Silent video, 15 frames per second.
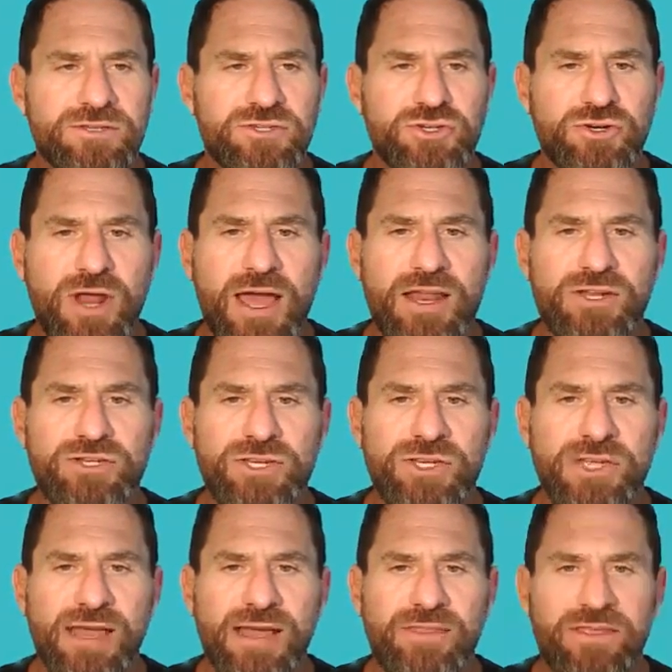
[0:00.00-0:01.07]
this is the
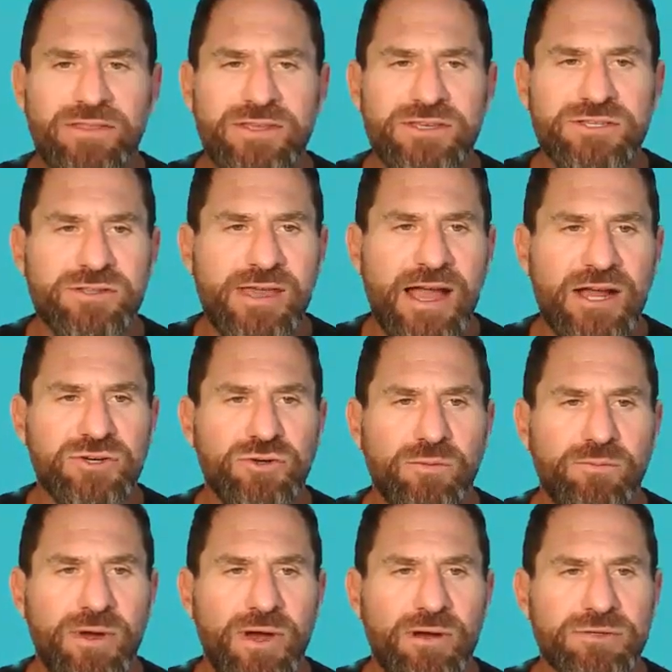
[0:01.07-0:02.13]
strategy, and then these are
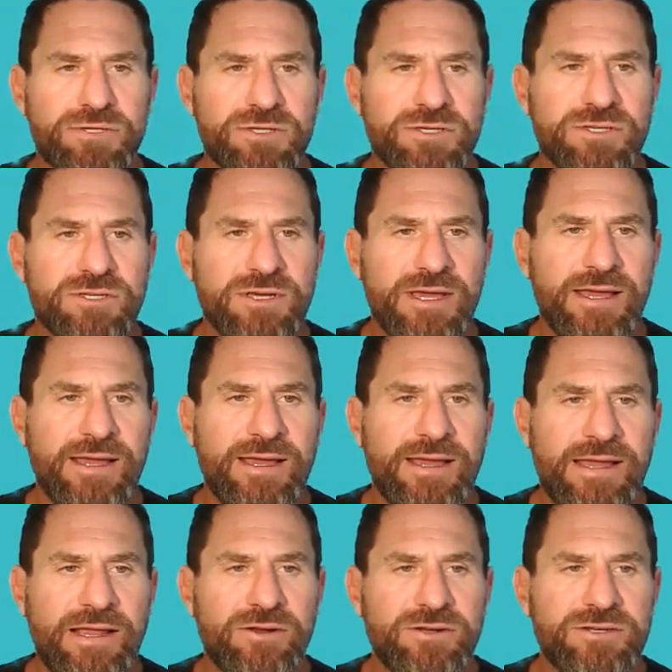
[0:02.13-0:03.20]
the actual posts.
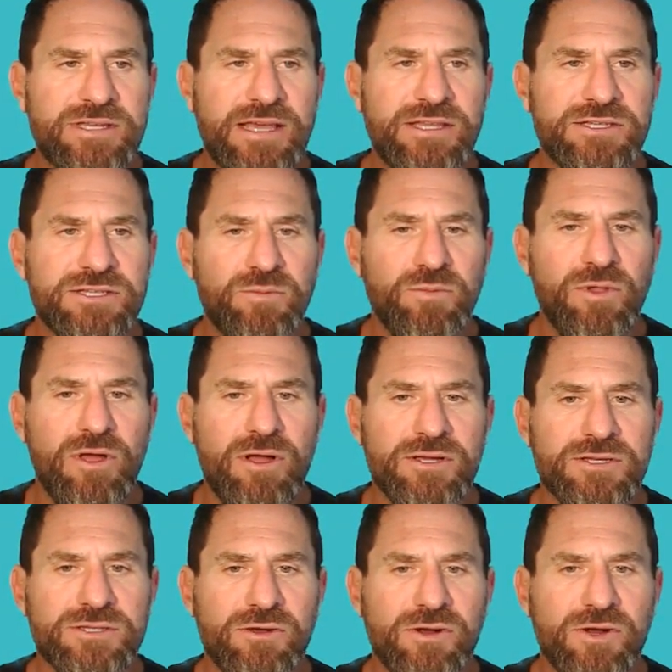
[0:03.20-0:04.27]
Here's
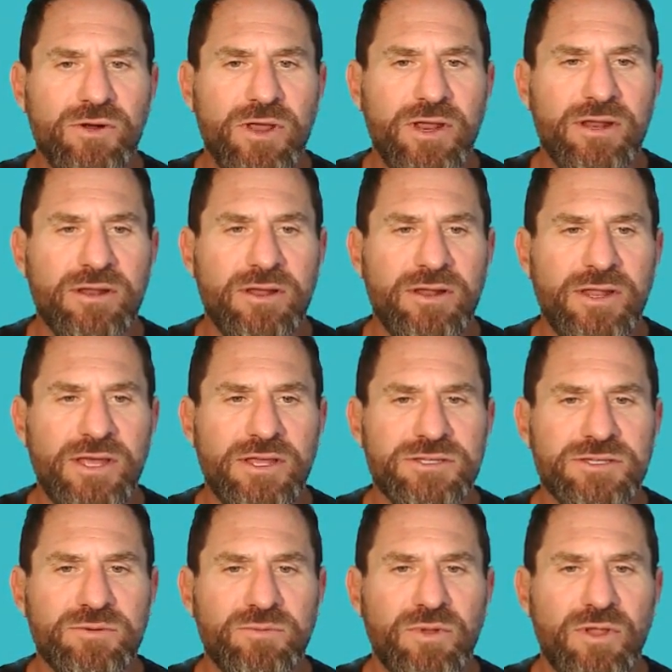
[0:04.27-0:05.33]
Instablog, so it created
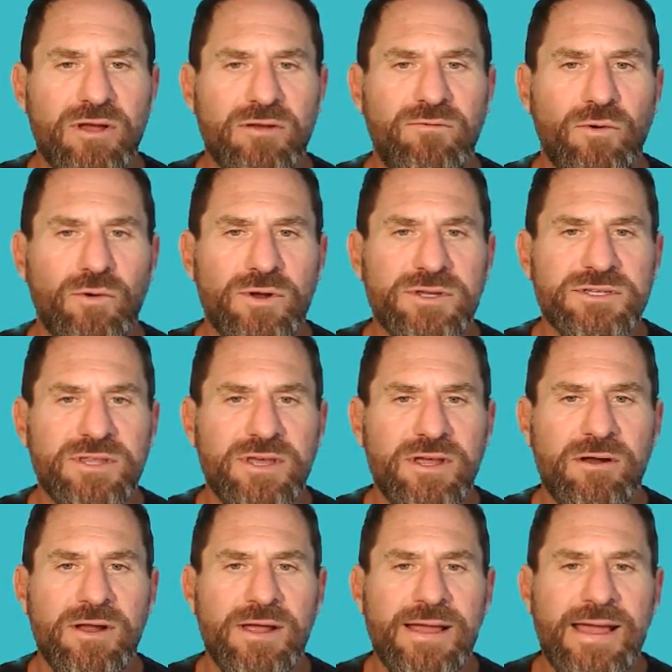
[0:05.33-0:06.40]
an Instablog
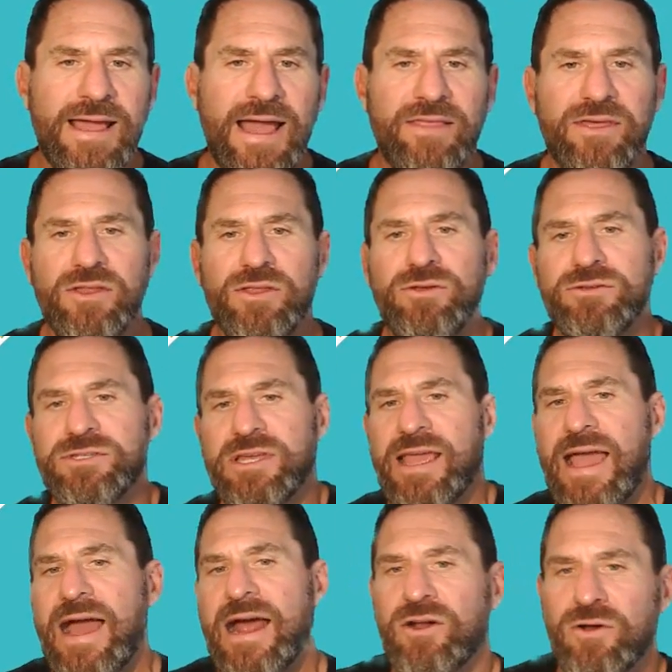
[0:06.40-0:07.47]
for us there. And
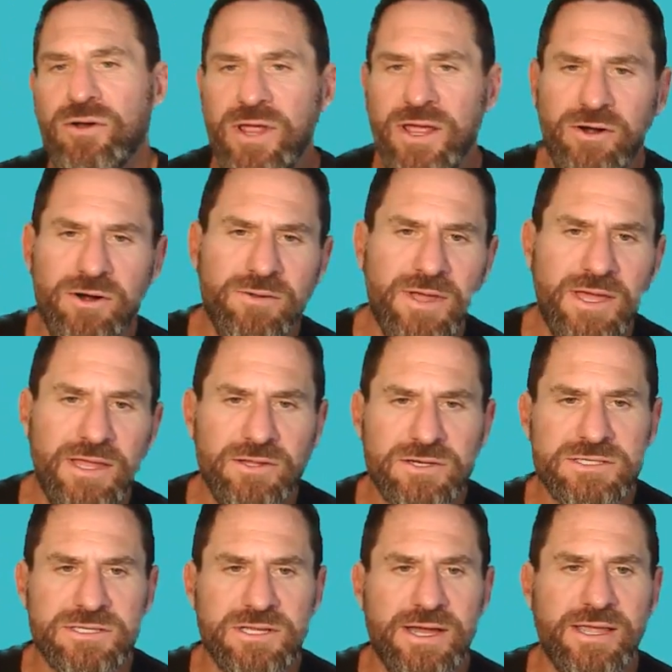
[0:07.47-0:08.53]
then using Ad
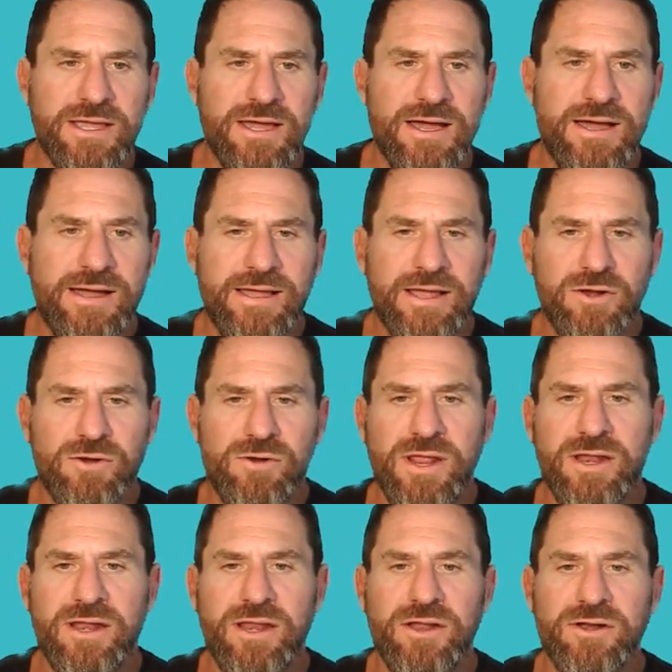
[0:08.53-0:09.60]
Creator, it looks like
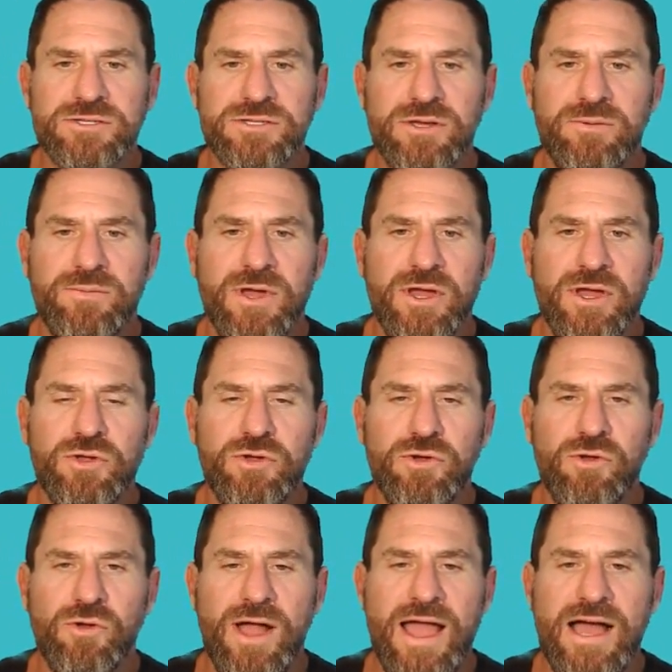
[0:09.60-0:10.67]
it created here some
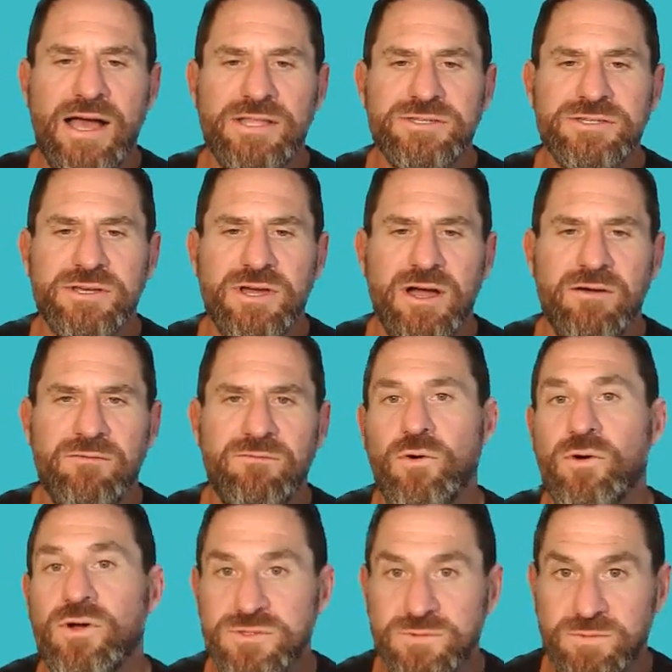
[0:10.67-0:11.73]
Google
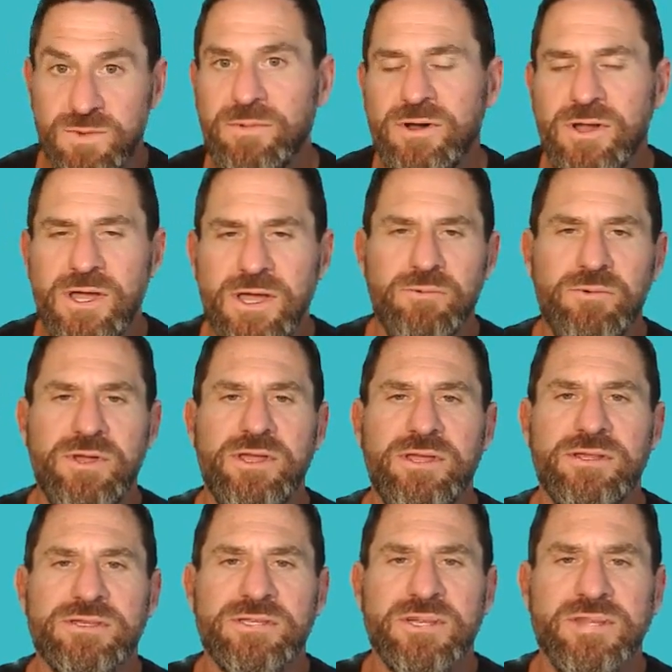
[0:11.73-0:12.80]
Ads for us. Remember,
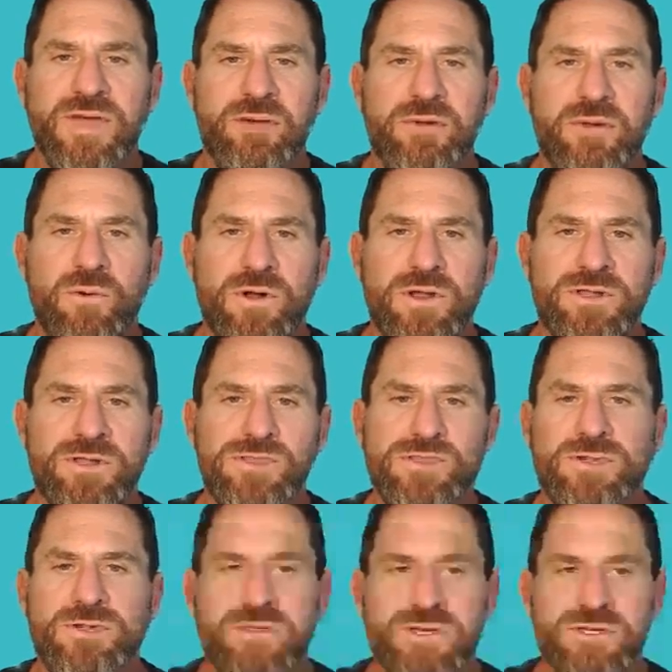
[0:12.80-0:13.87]
we said that we
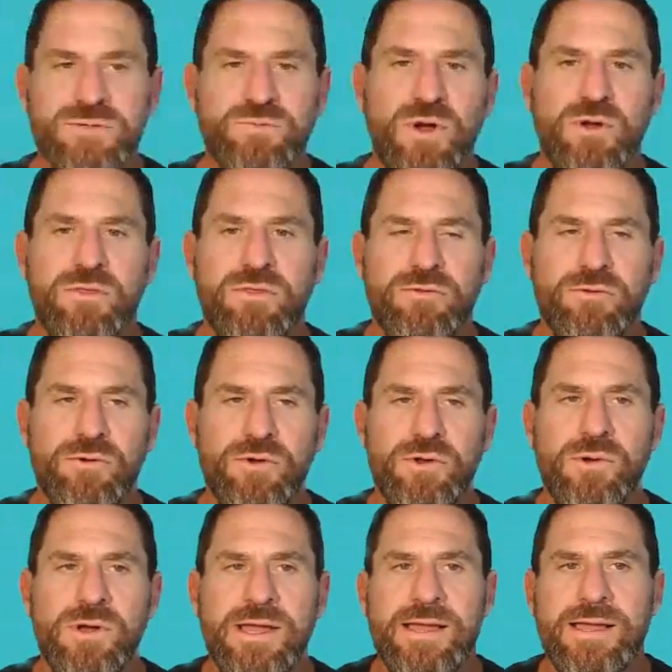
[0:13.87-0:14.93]
wanted to do this
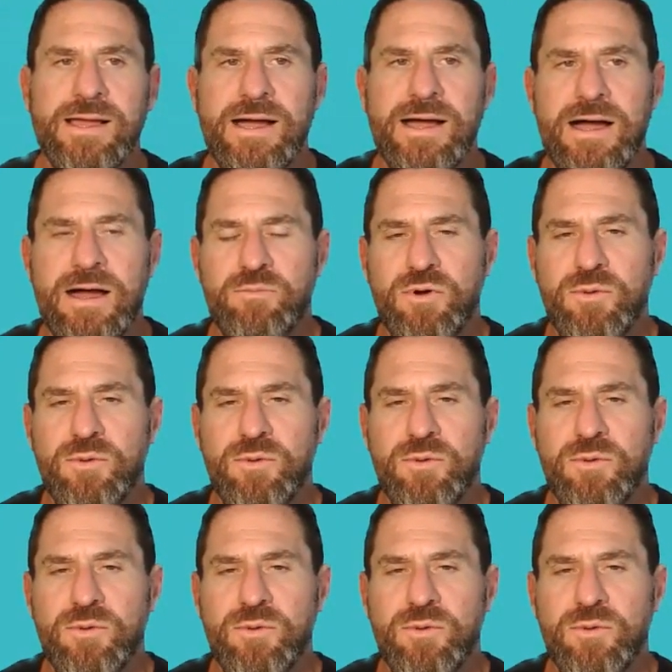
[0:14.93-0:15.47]
both through